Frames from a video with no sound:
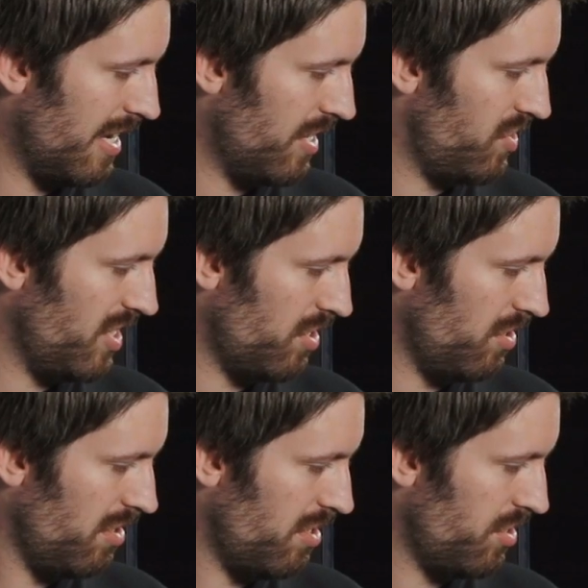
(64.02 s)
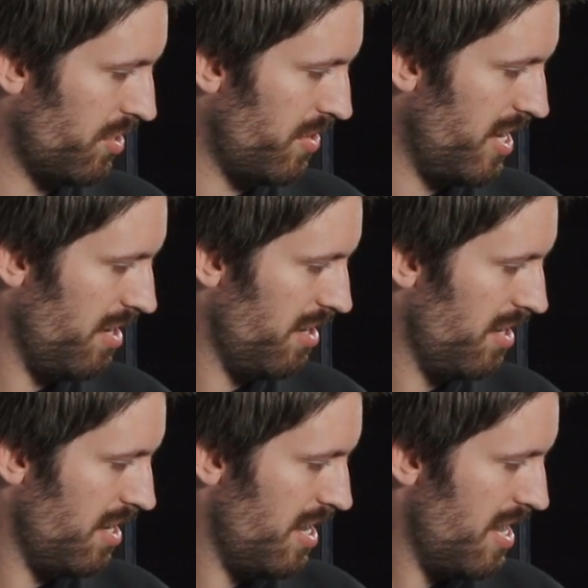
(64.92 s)
to get a signal on screen.
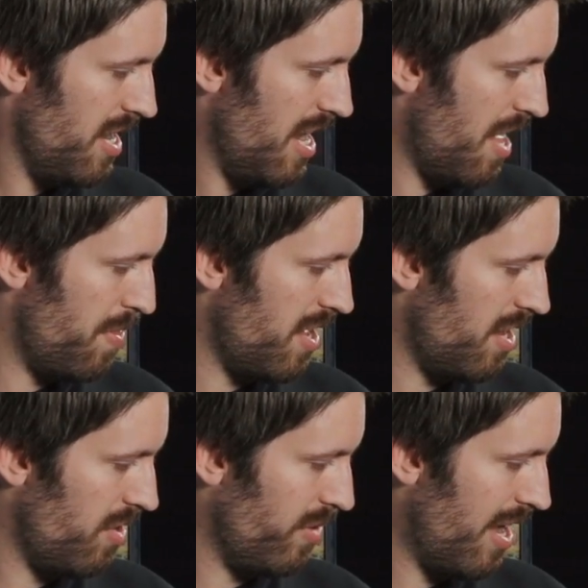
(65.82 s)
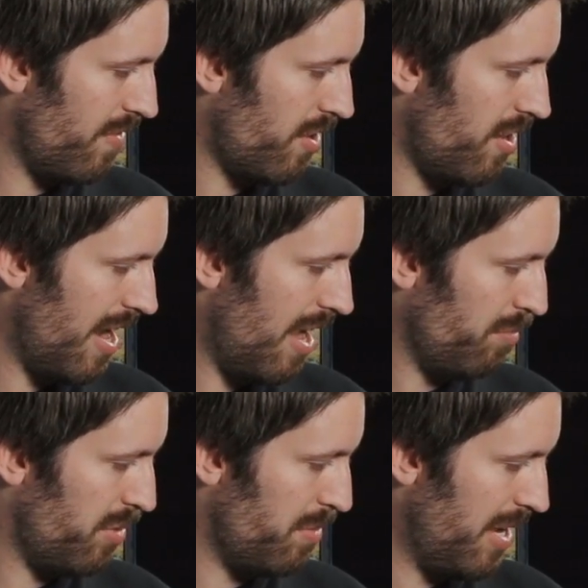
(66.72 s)
And then we have our
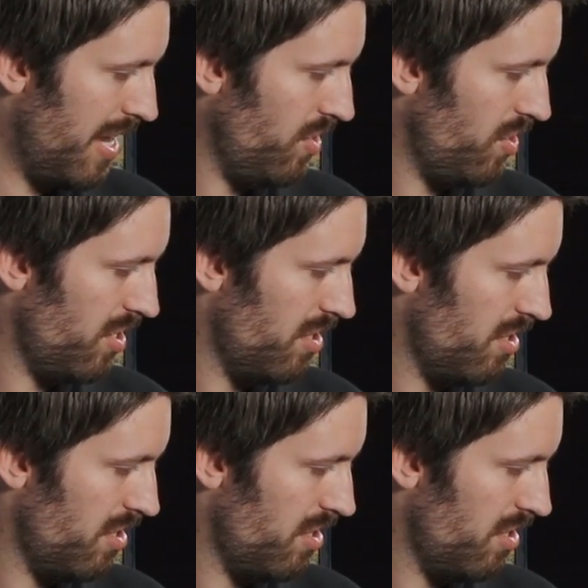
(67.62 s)
output page,